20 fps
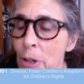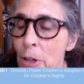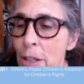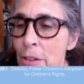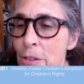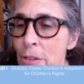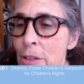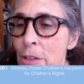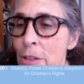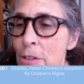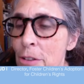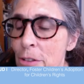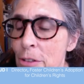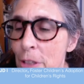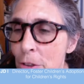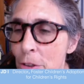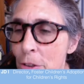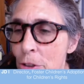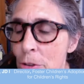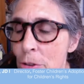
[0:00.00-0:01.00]
as
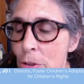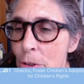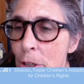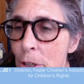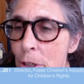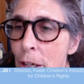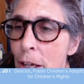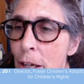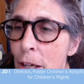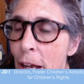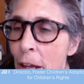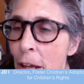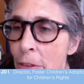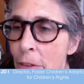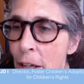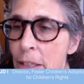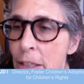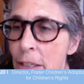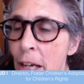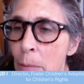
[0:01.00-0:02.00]
essential and that
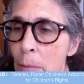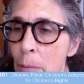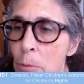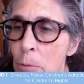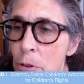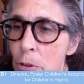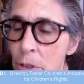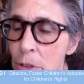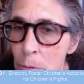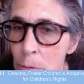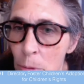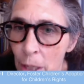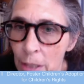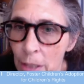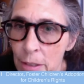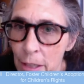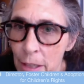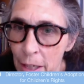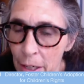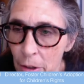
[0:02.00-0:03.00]
can proceed right
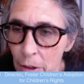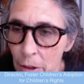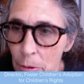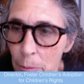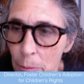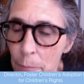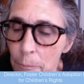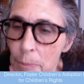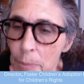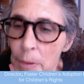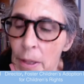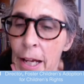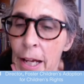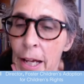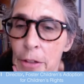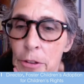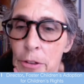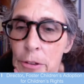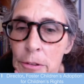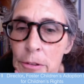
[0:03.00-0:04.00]
now as
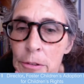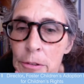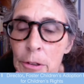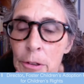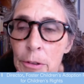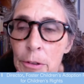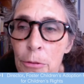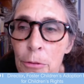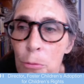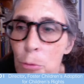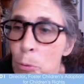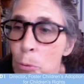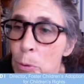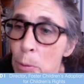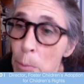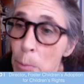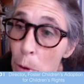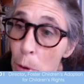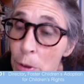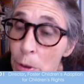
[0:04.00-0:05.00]
through
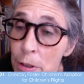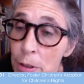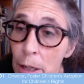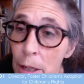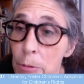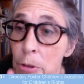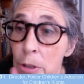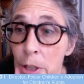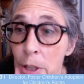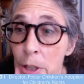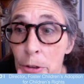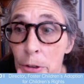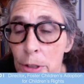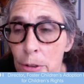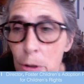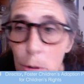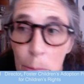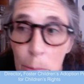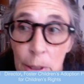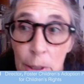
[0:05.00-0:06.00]
remote adoption hearing,
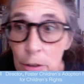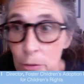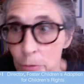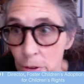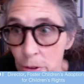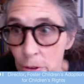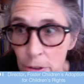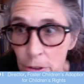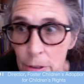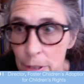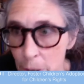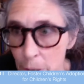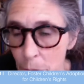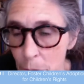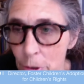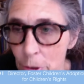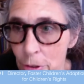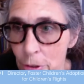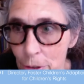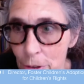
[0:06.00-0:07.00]
nobody's physically going
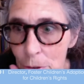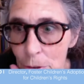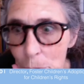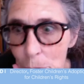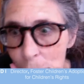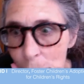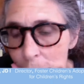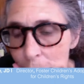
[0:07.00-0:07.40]
to the court,